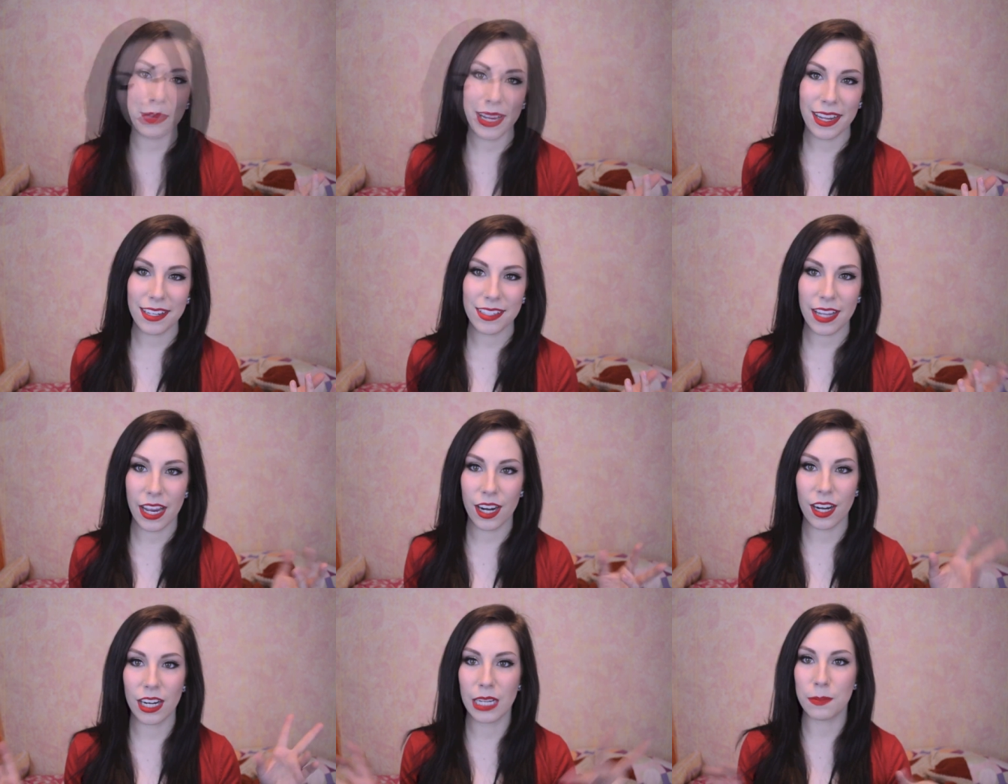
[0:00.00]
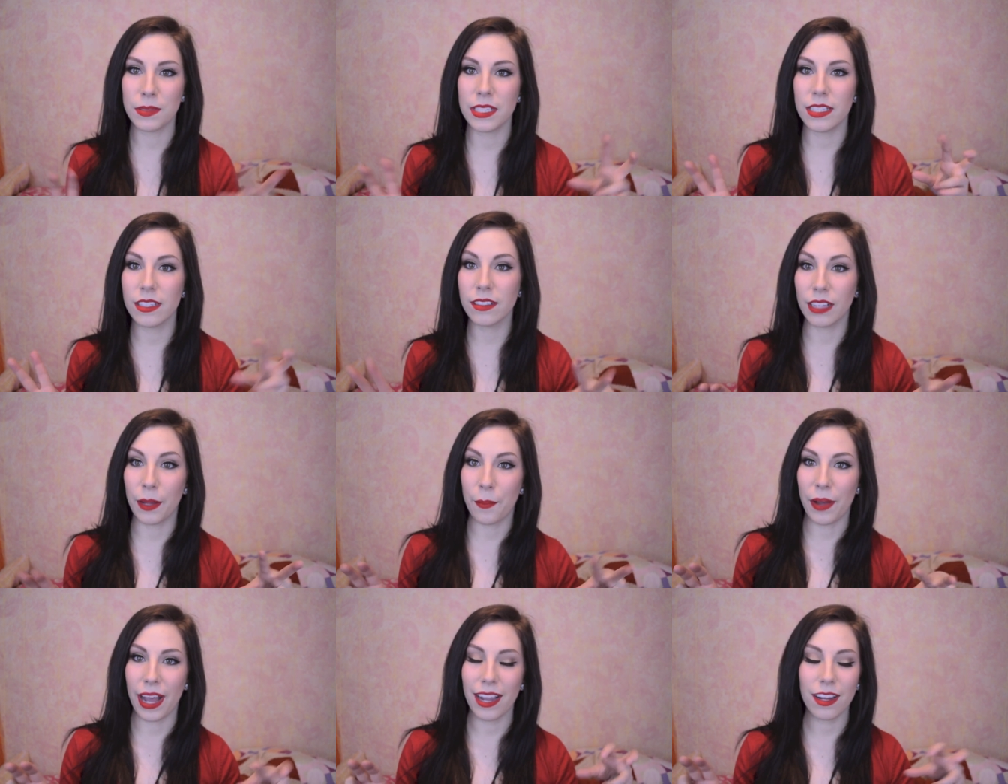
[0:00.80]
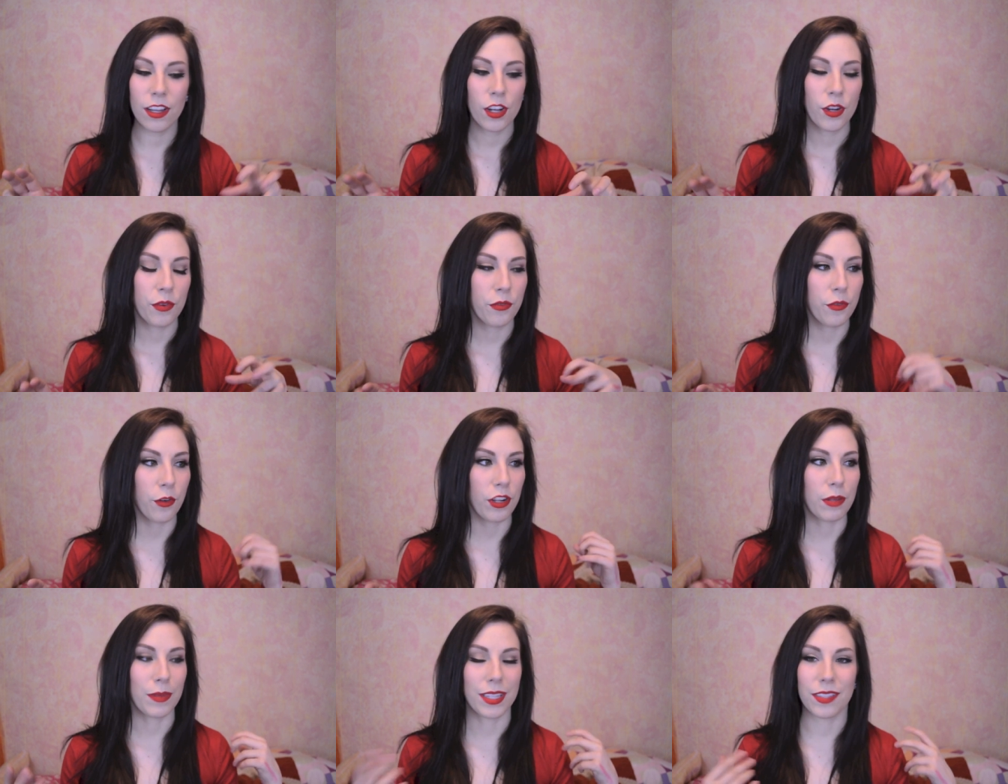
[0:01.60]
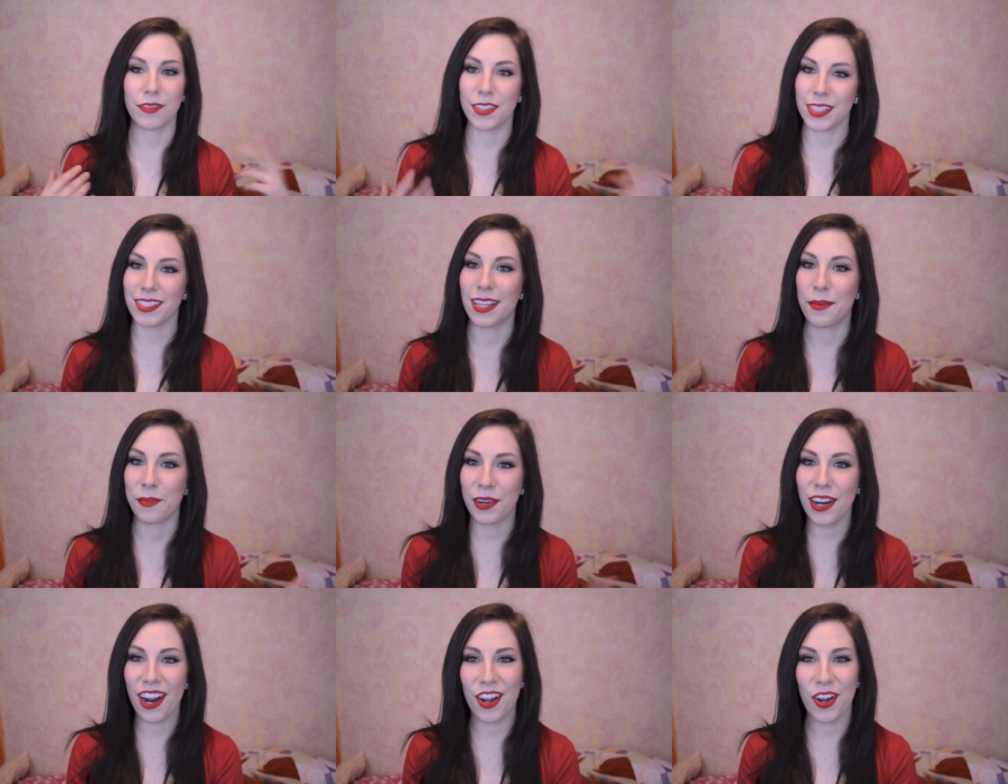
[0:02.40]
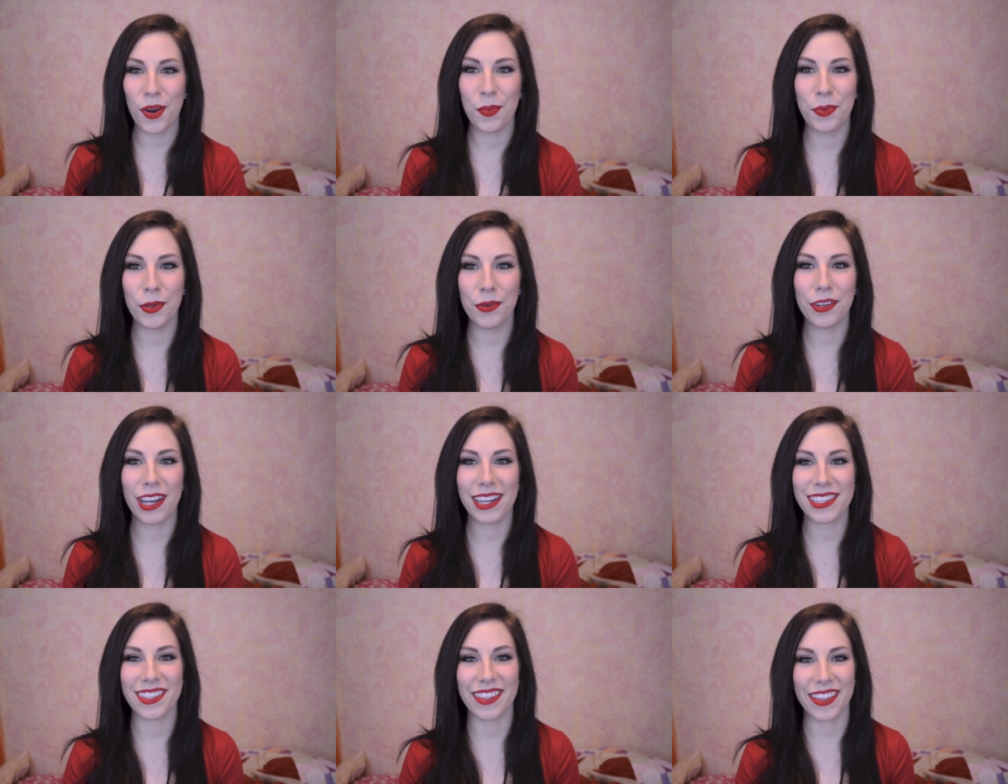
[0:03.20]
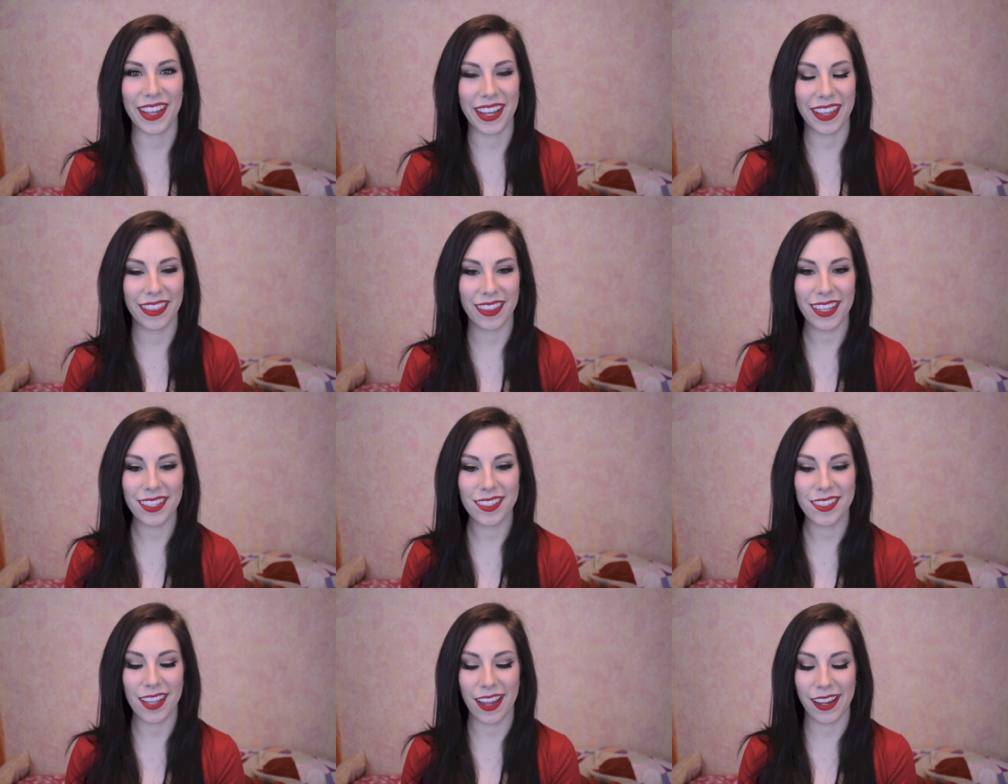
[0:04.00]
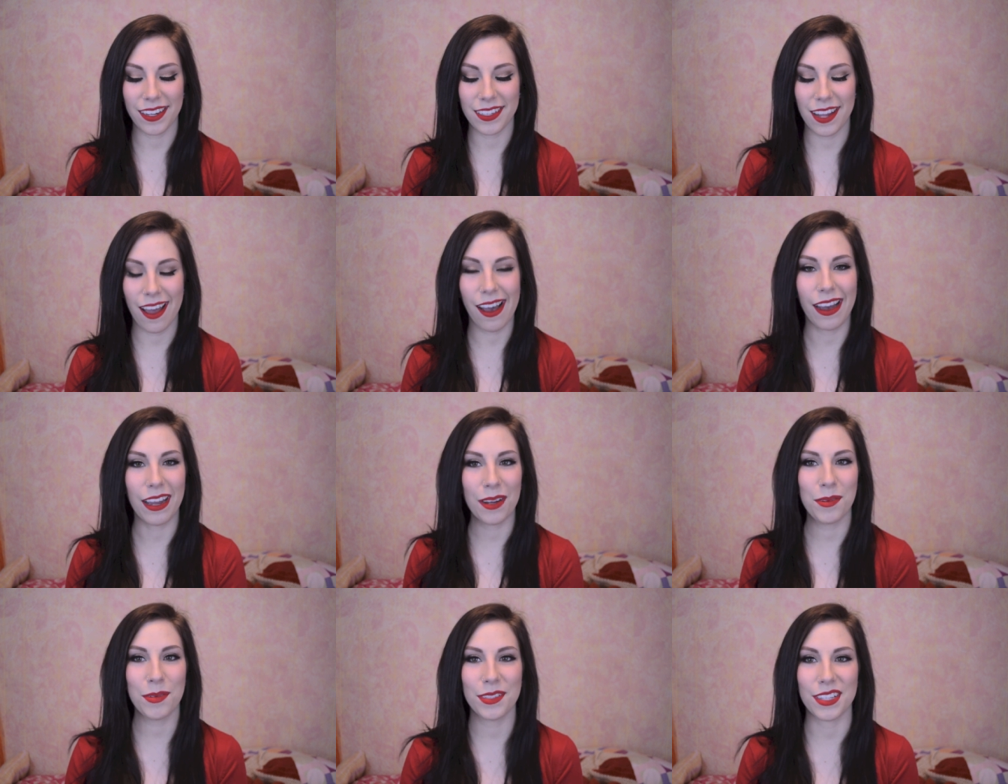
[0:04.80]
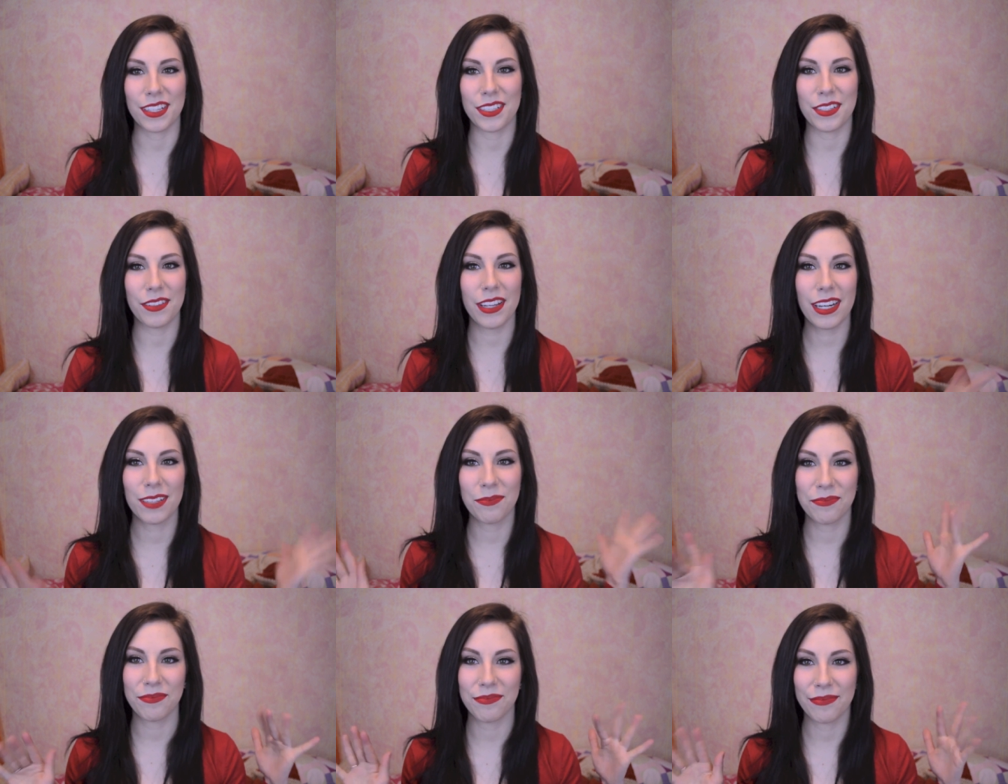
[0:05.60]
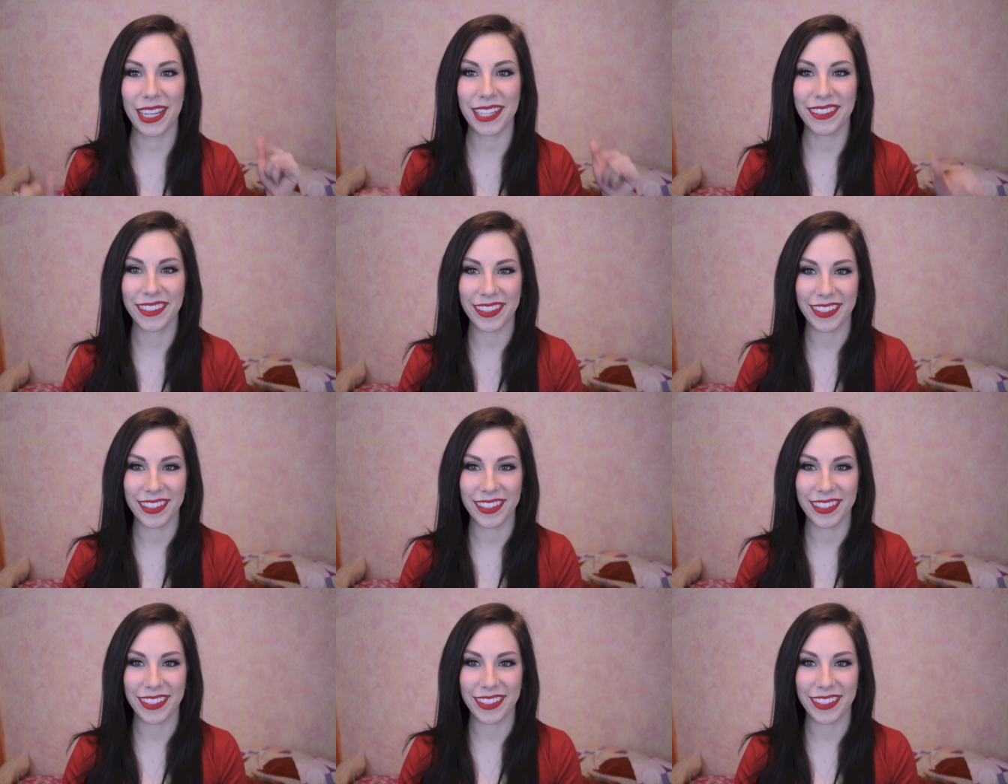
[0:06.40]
My entire Ipsy glam bag for the month of December. I hope you guys like this, and I will talk to you later. Bye.